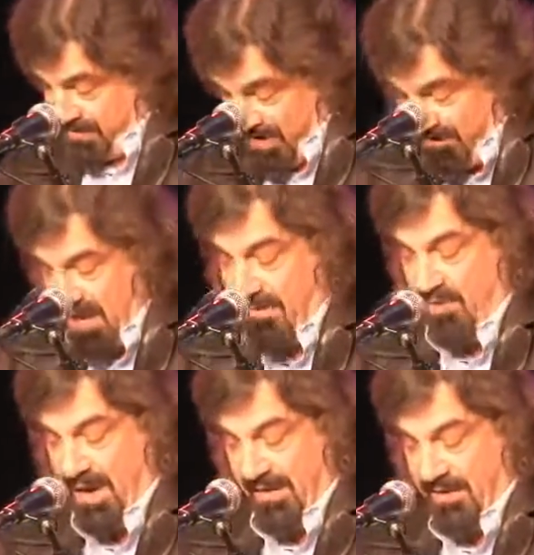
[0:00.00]
they become
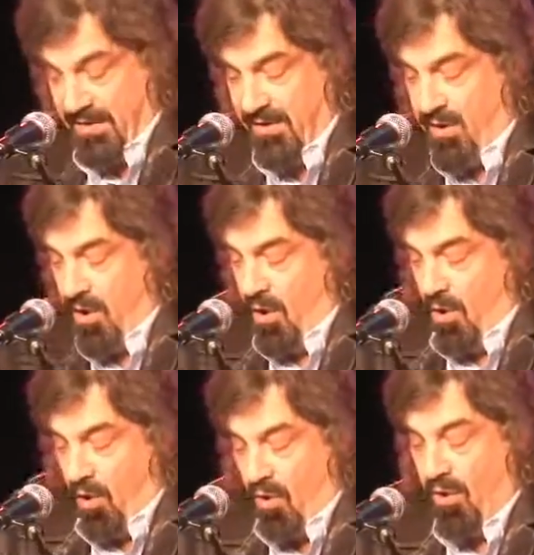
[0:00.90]
irrelevant
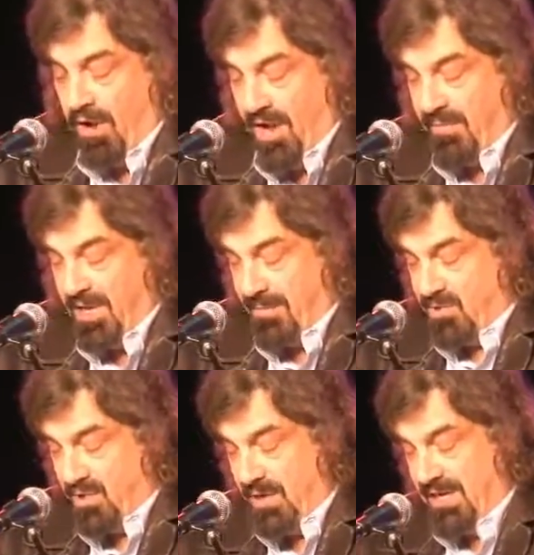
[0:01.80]
or have become
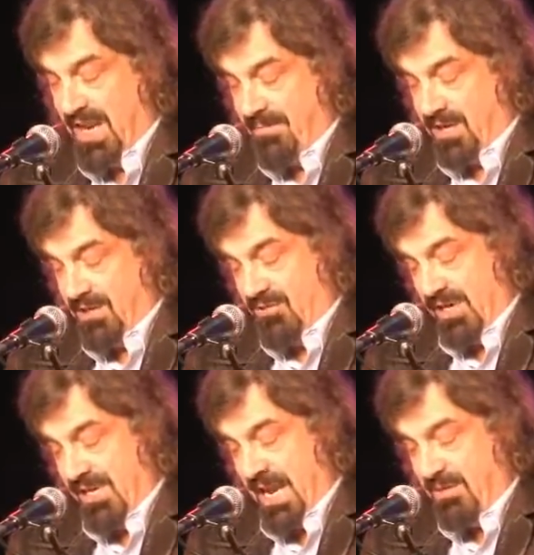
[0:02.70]
truly a
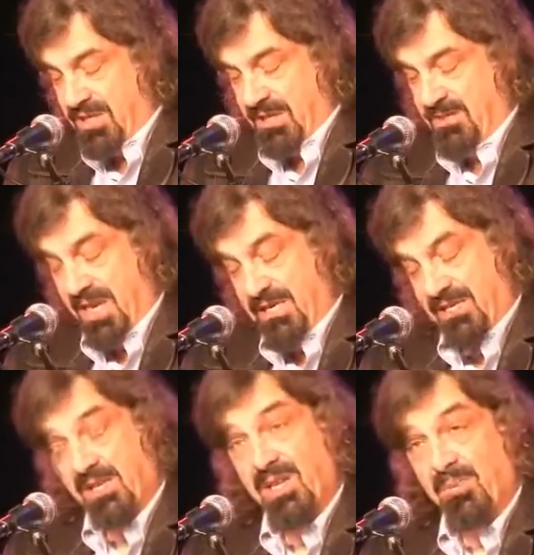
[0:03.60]
truly damaging
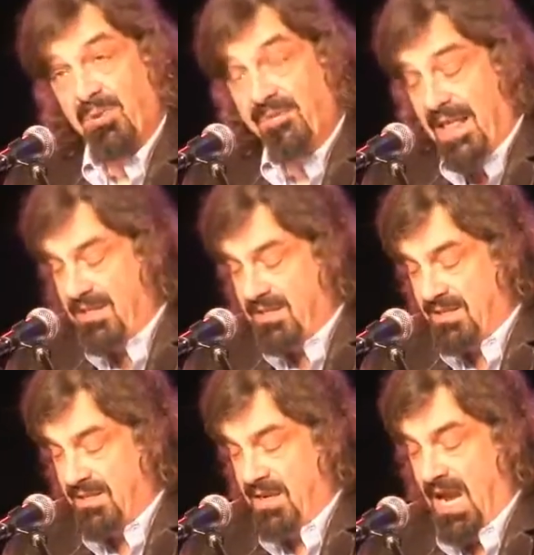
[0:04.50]
obsession that
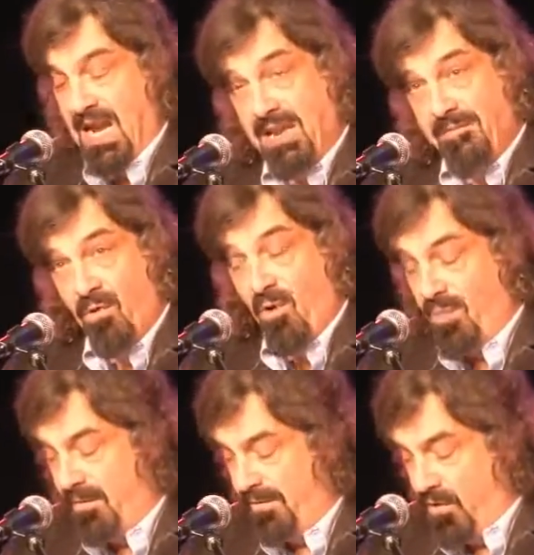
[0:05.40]
prevents any
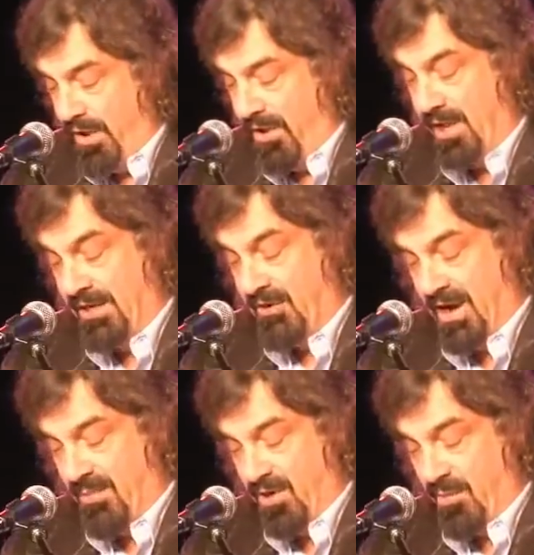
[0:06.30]
form of loyal and
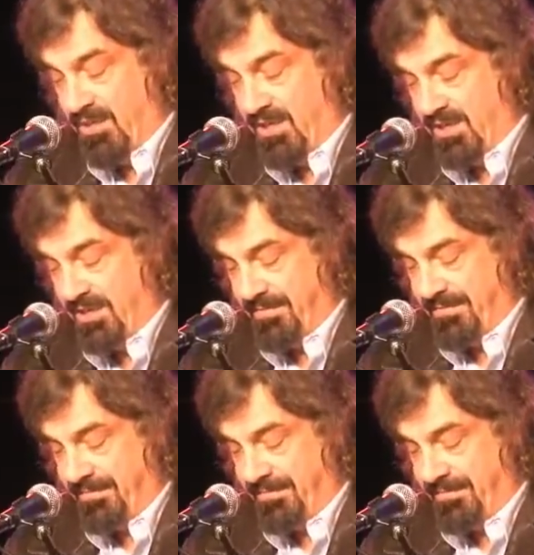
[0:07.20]
credible opposition.